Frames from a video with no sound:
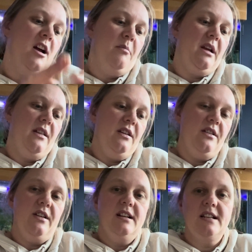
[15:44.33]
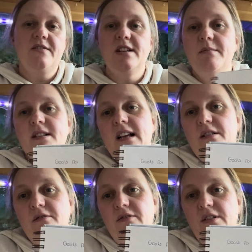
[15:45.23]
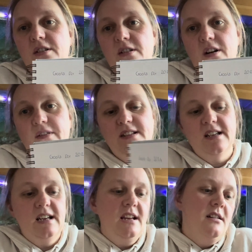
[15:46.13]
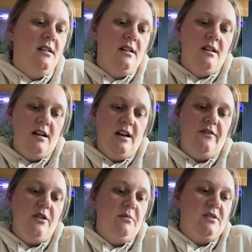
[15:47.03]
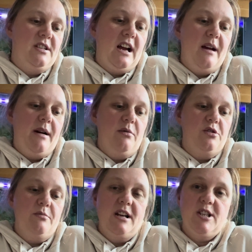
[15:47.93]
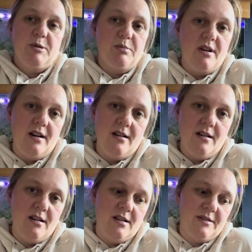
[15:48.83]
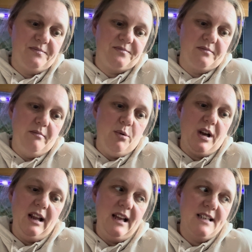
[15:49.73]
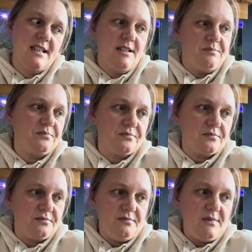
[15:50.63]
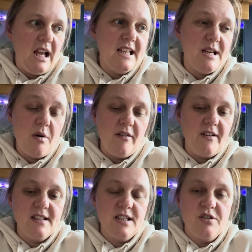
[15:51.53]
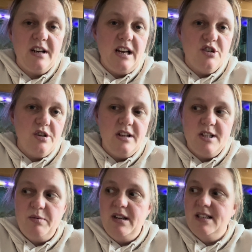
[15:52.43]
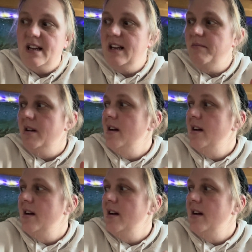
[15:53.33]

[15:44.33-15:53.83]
But yeah, they're the things that I've set myself. Obviously in a few months time I will do my spring bucket list, see what I fancy trying to get done in the springtime.